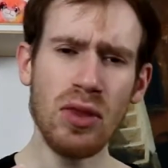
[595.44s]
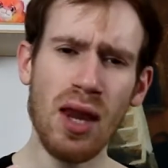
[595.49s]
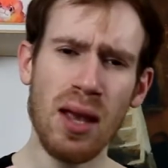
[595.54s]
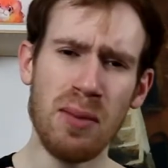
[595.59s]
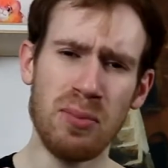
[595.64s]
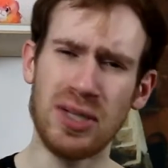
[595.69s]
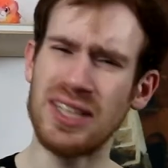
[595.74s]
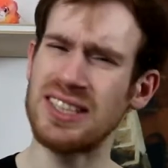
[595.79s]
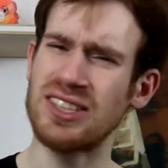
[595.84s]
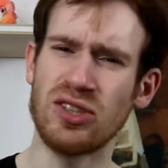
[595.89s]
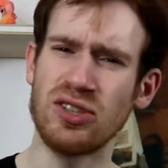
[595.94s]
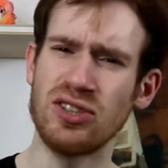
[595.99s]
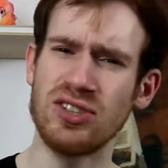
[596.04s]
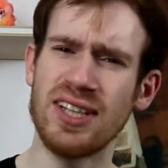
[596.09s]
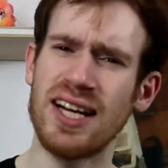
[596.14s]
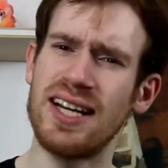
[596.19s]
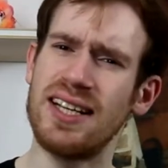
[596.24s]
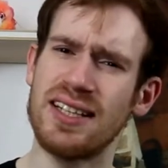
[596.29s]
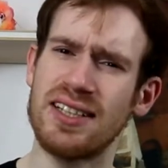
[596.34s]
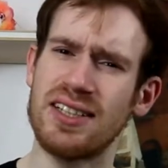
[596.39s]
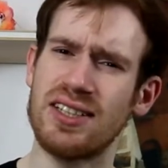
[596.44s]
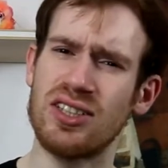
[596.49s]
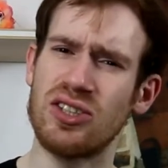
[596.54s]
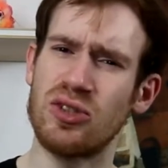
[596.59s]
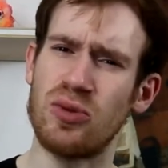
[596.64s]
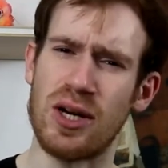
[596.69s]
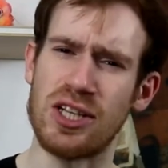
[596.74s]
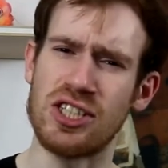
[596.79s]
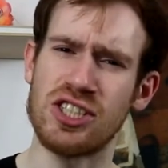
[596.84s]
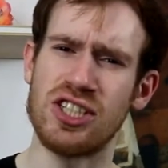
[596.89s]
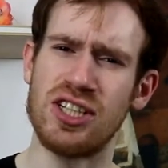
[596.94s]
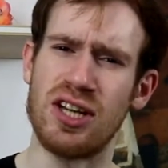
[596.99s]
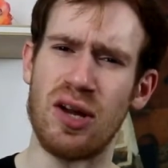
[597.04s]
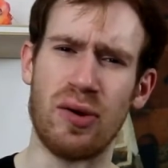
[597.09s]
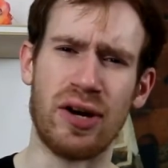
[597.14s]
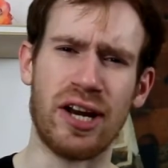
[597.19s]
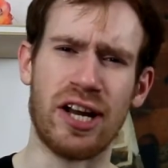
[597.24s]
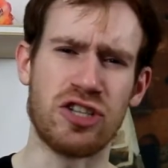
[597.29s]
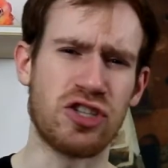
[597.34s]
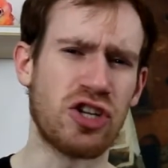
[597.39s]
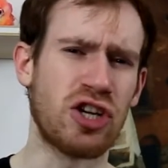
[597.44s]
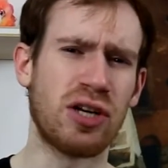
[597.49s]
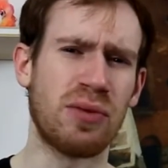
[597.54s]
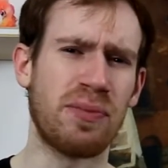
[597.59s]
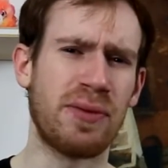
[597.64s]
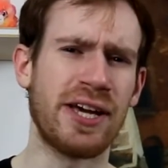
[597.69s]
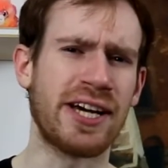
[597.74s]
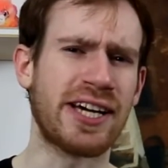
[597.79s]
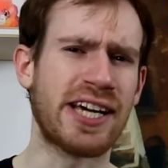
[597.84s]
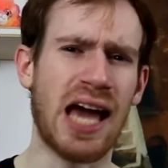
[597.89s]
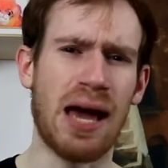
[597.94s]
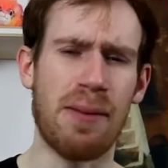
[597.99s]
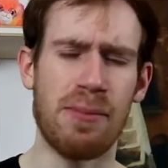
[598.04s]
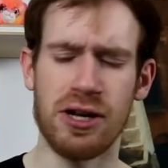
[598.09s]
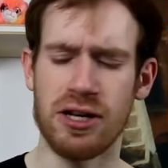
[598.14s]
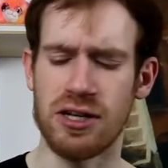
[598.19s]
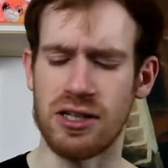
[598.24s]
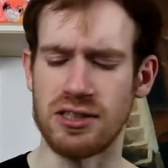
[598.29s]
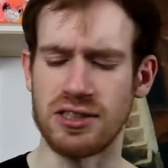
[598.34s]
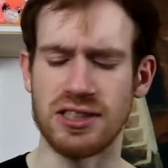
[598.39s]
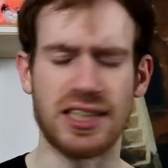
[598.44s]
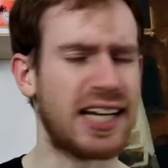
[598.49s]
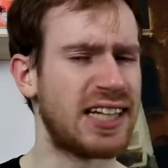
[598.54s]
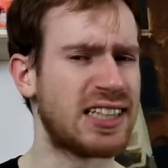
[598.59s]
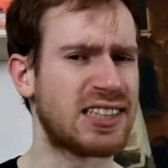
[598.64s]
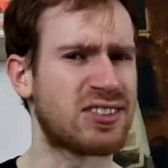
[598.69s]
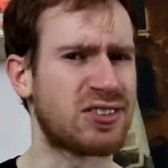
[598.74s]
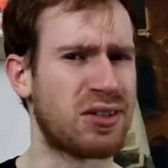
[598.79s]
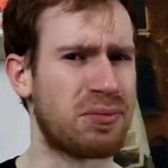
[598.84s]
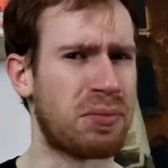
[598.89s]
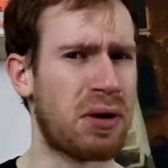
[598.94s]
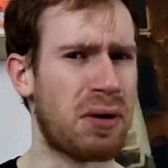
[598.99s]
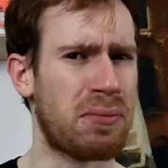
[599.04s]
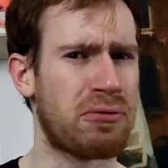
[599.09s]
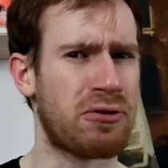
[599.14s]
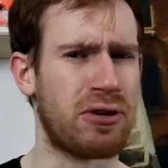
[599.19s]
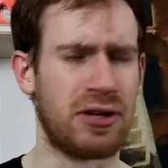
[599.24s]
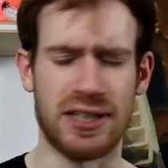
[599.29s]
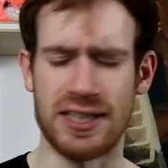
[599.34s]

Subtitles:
But that's also kind of questionable. There shouldn't be a chemical taste on popcorn.